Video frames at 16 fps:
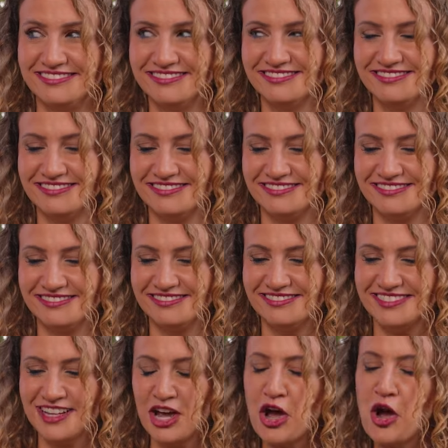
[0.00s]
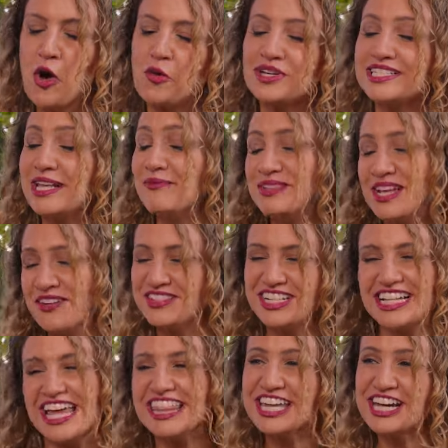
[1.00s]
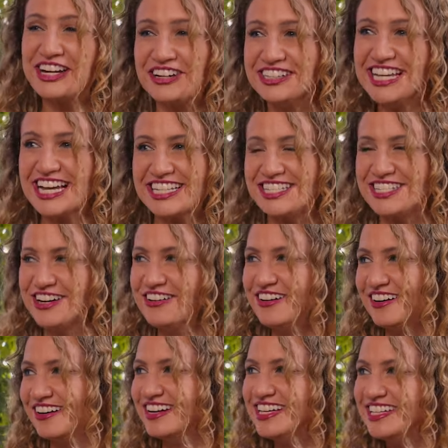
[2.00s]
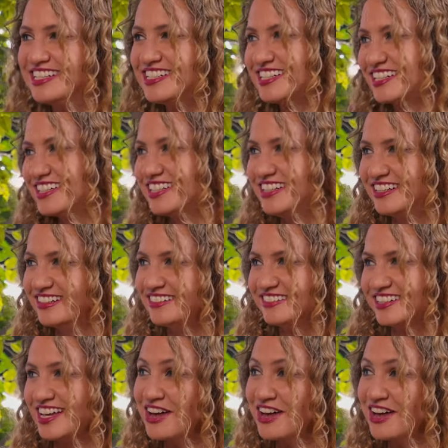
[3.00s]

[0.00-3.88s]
mm. so good. well sometimes you're like the girl next door and you know